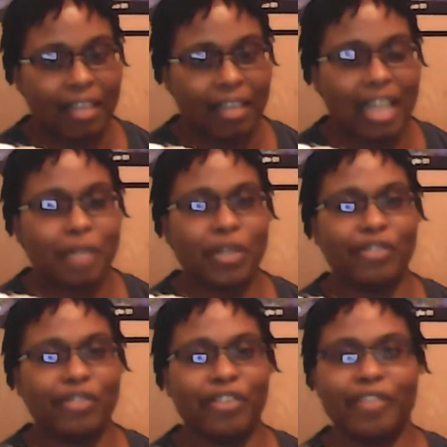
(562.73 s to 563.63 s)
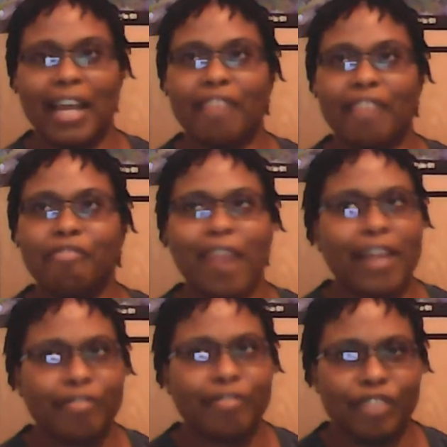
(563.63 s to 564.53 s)
especially if you're like
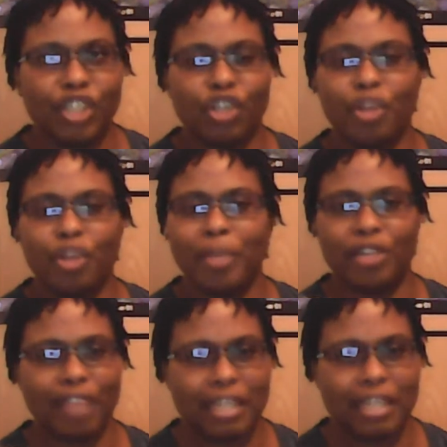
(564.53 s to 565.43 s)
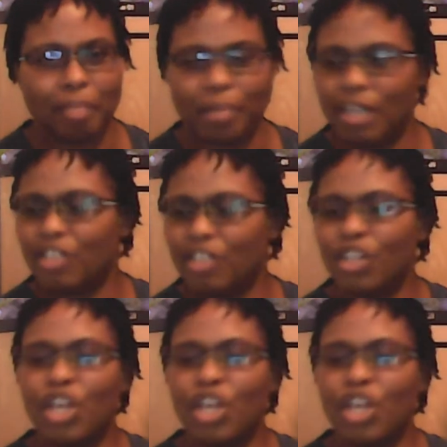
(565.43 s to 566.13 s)
frying fish or you're making rice and peas